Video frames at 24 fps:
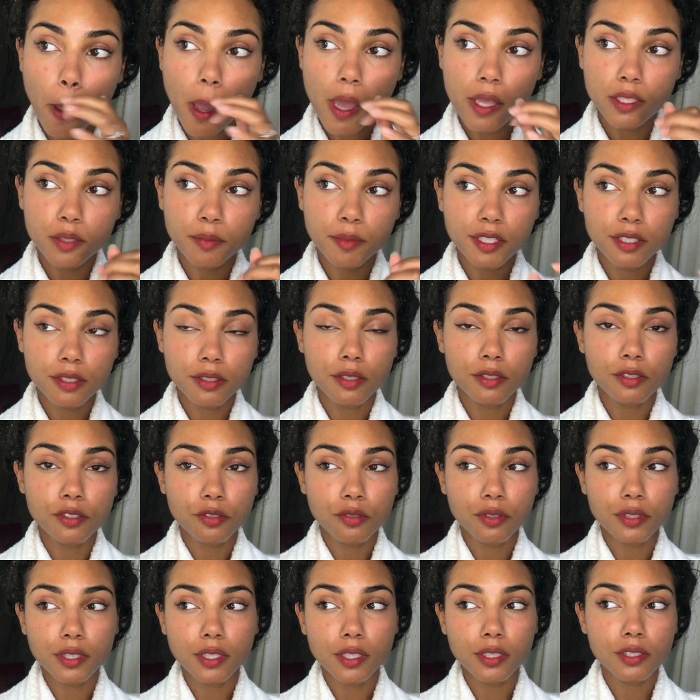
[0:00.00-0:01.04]
it's my
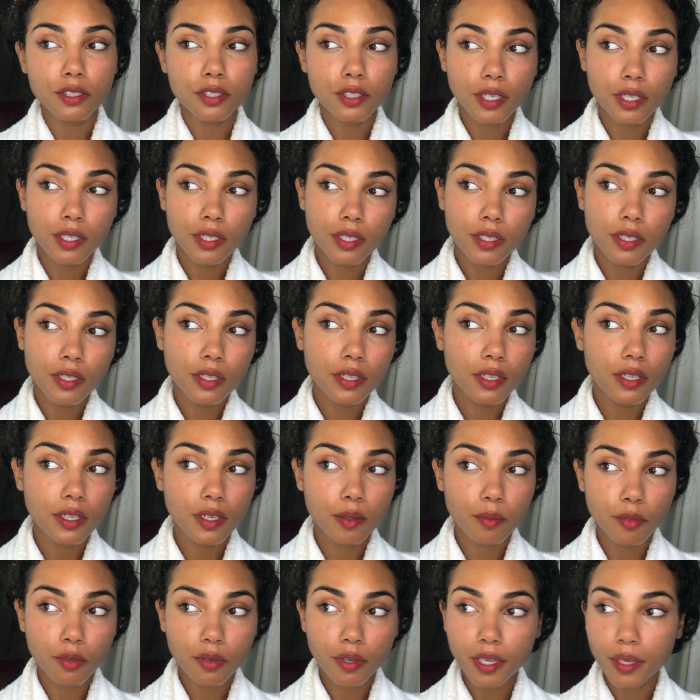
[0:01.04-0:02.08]
sunscreen that's shiny, and
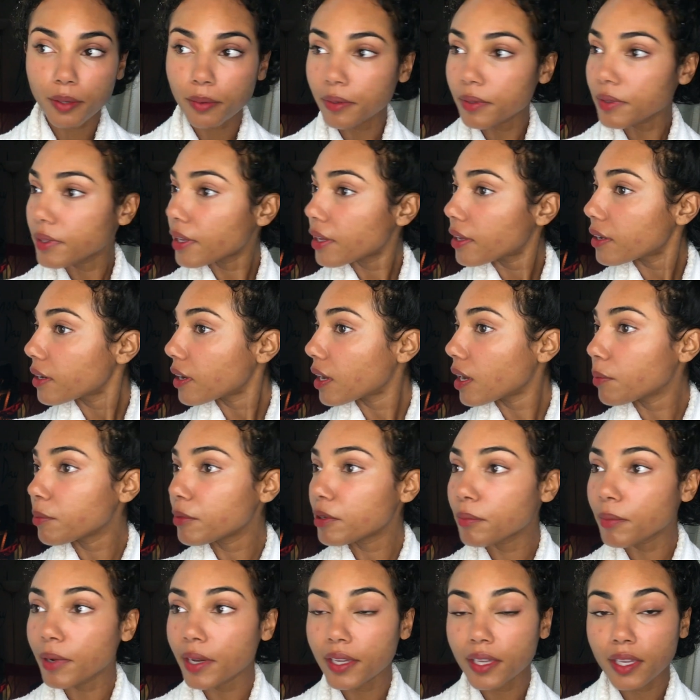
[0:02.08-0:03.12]
I'm okay with that. I'm
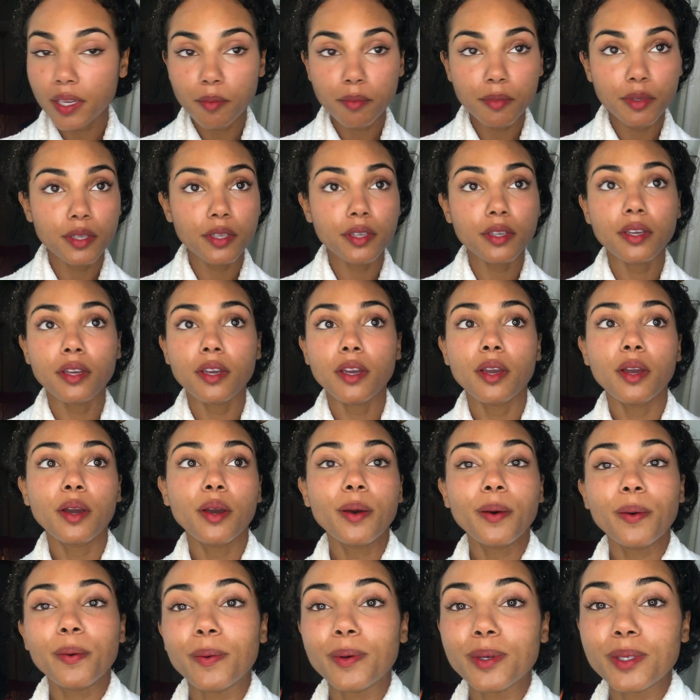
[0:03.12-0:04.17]
in Miami.
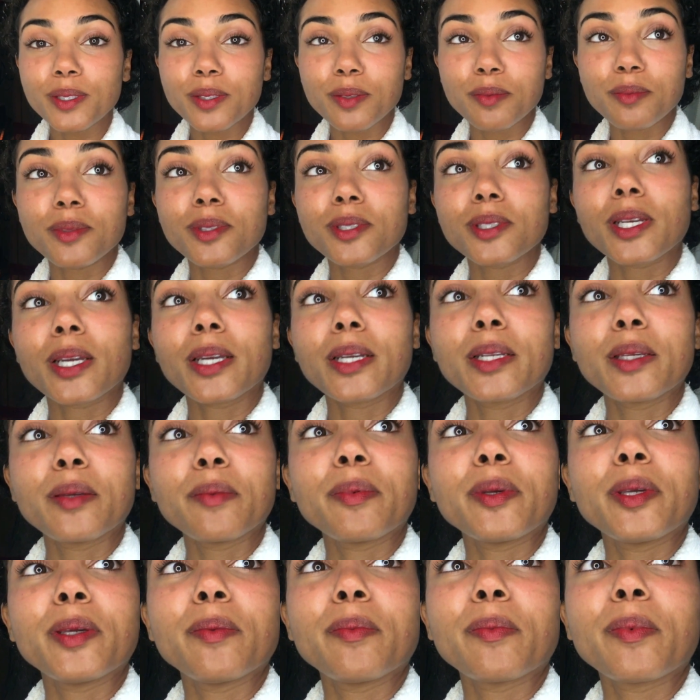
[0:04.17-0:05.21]
We're some shiny
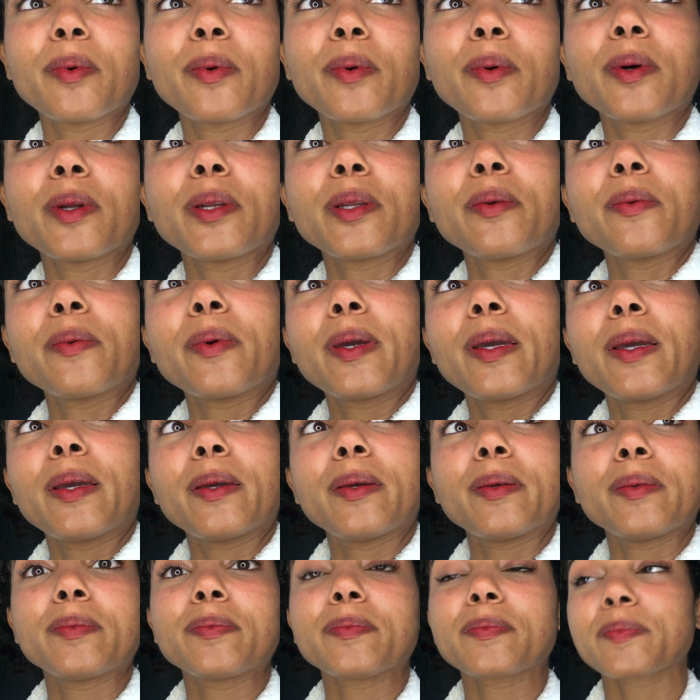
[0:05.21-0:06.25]
people
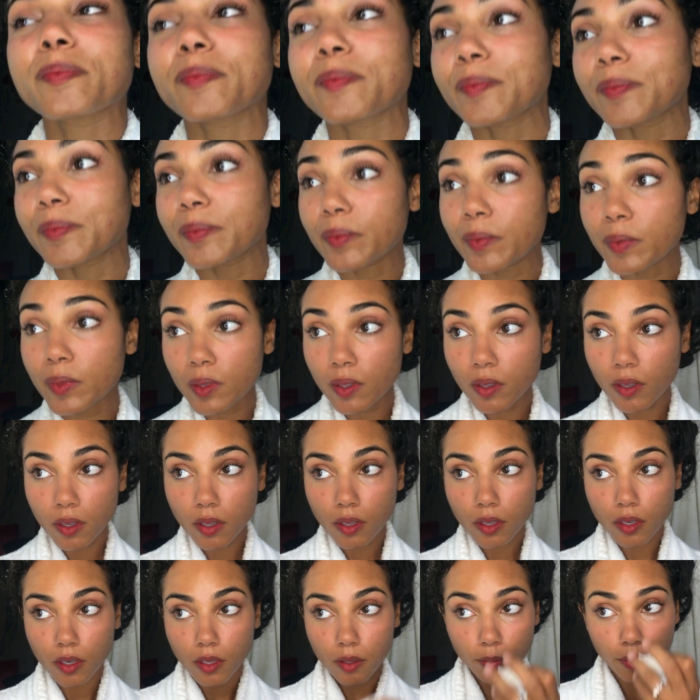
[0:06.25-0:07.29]
anyway, and
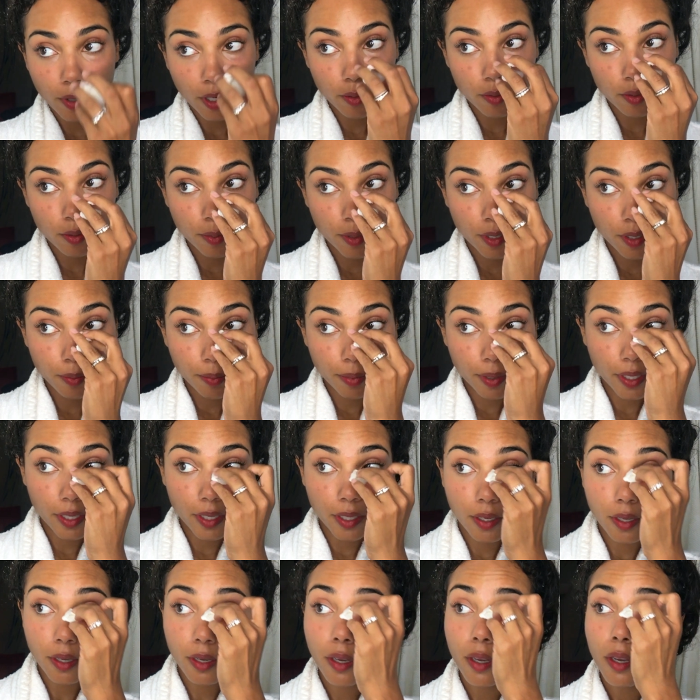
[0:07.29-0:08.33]
I'll probably be
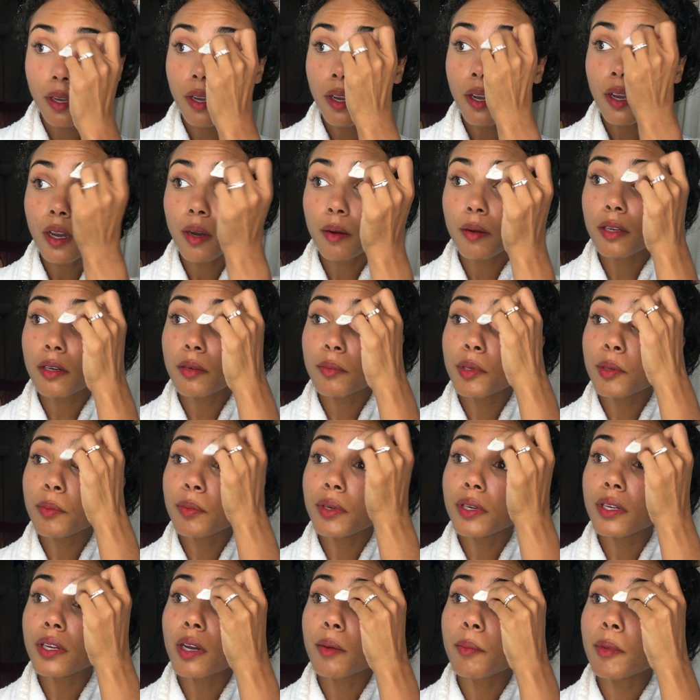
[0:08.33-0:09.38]
applying, I'm gonna be
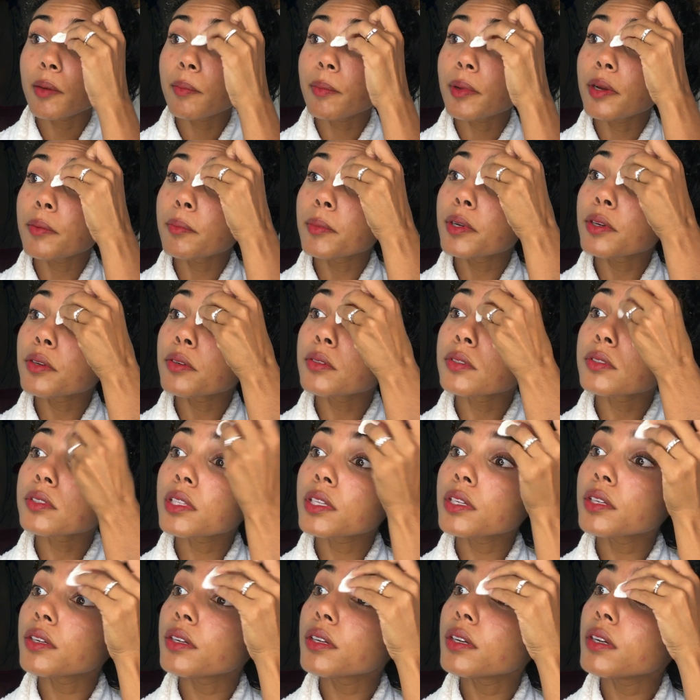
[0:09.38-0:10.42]
putting on my Bare Minerals
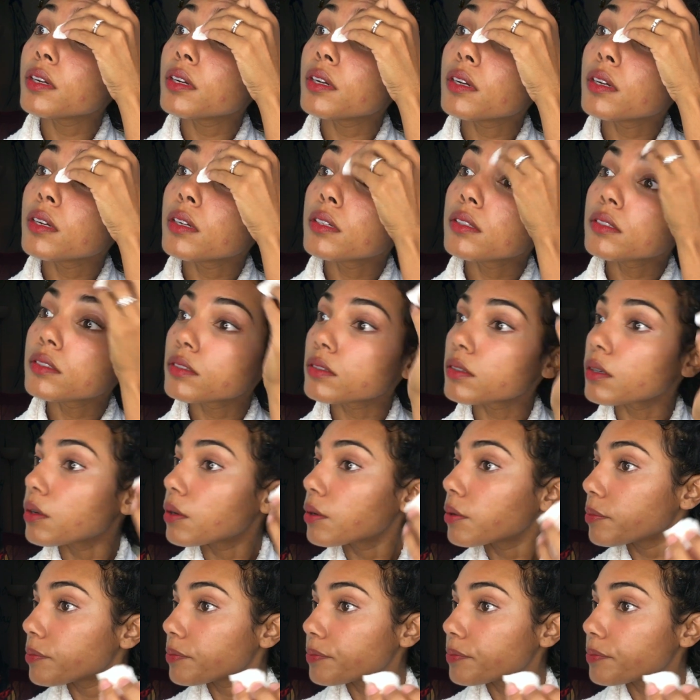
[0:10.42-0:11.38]
later, so